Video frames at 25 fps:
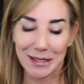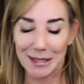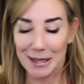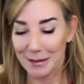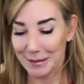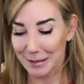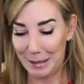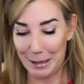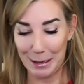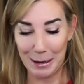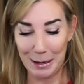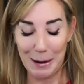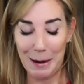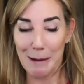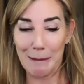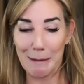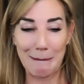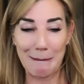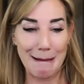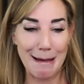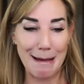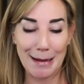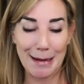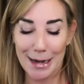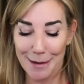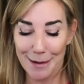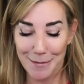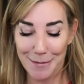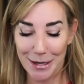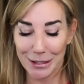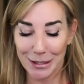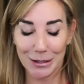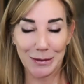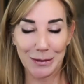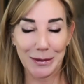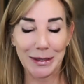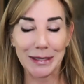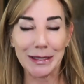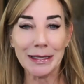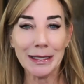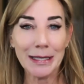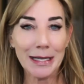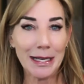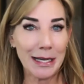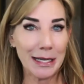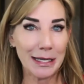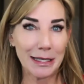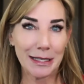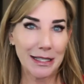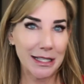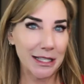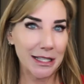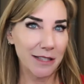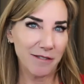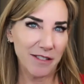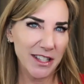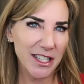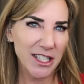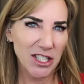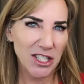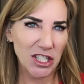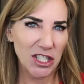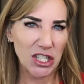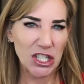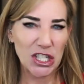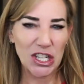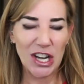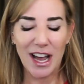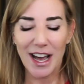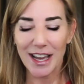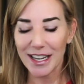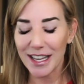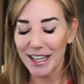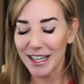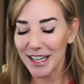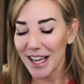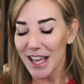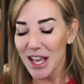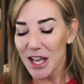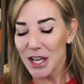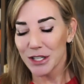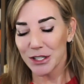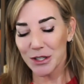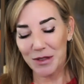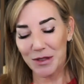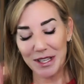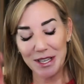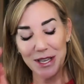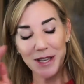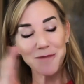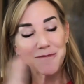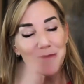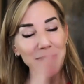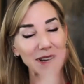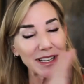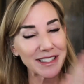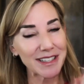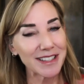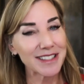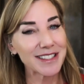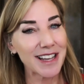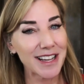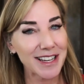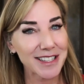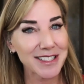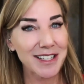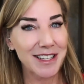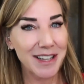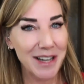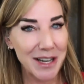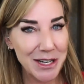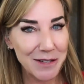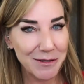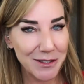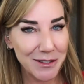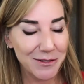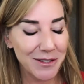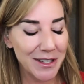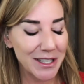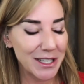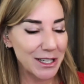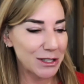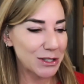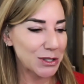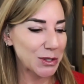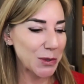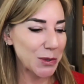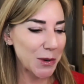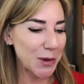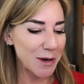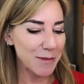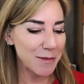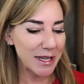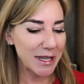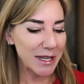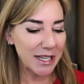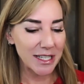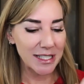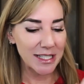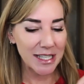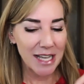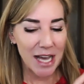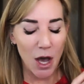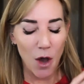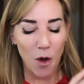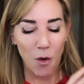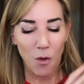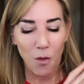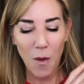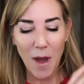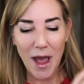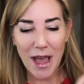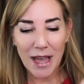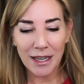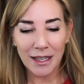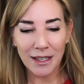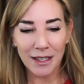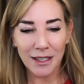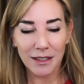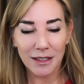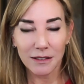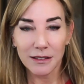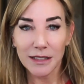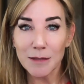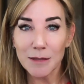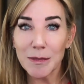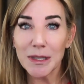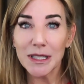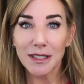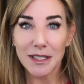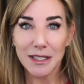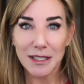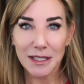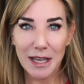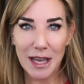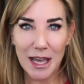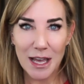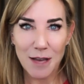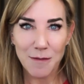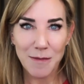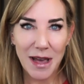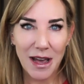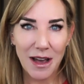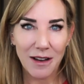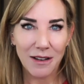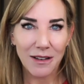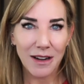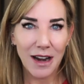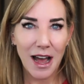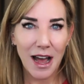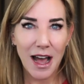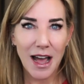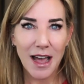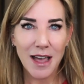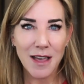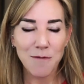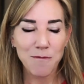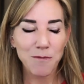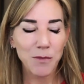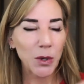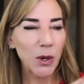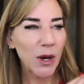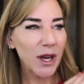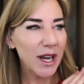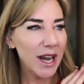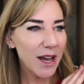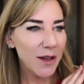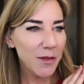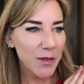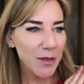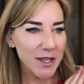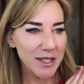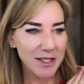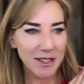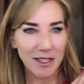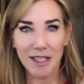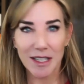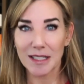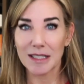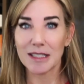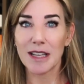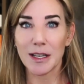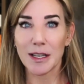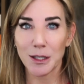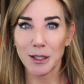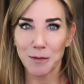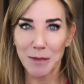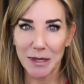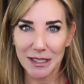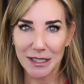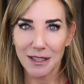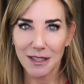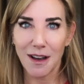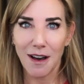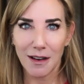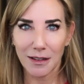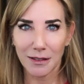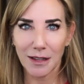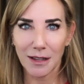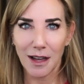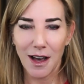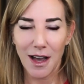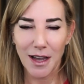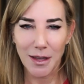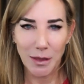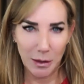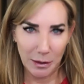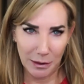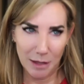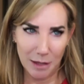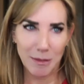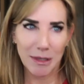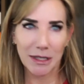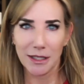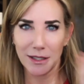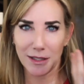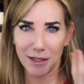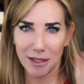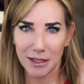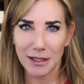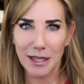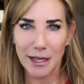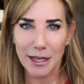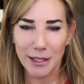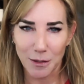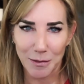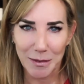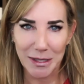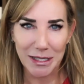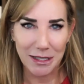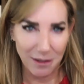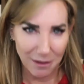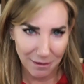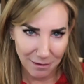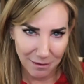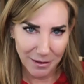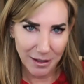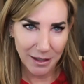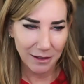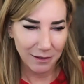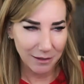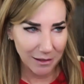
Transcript: So I was like, all right, I might as well give this a shot. And so the inbound is actually kind of a funny story because when Limitless came out, I put out this assessment online, Limitless Assessment, right?